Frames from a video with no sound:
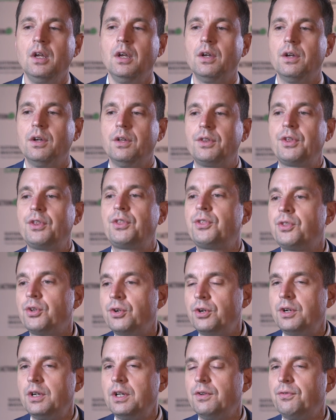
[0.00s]
The
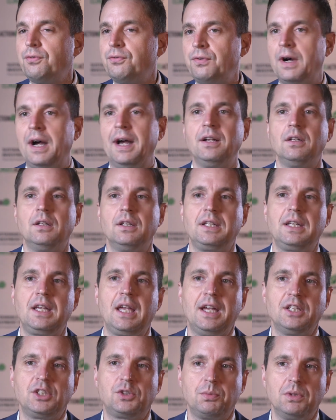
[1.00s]
third and final
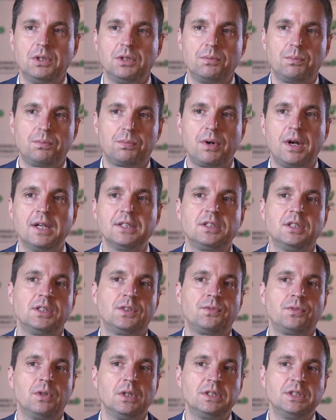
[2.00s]
engagement process
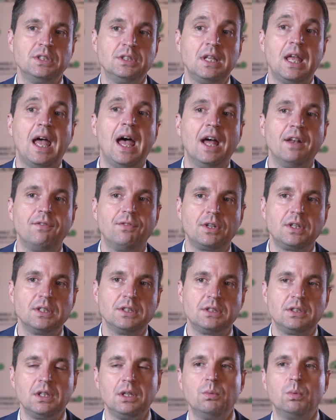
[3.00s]
for us is
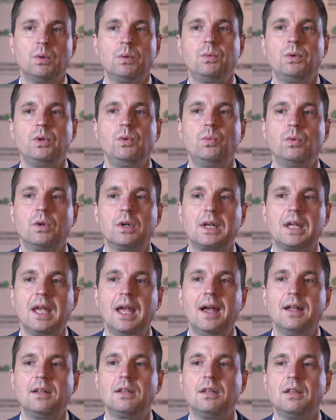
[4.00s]
advocacy, where we work
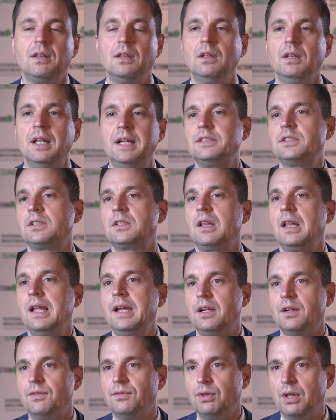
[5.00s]
at the
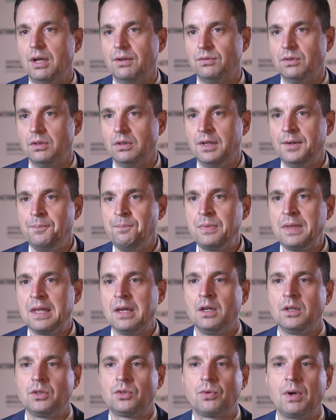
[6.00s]
legislative level,
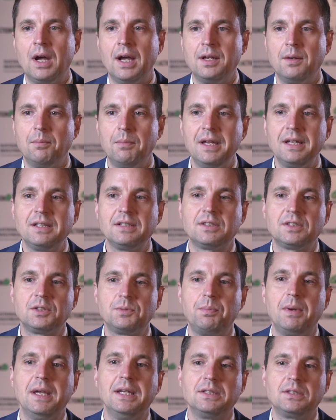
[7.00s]
trying to make
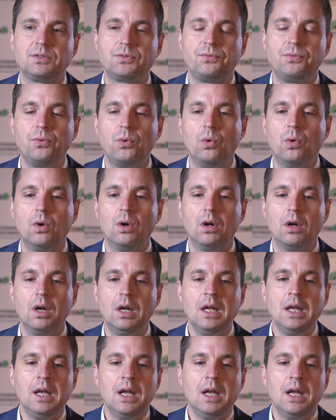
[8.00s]
space for,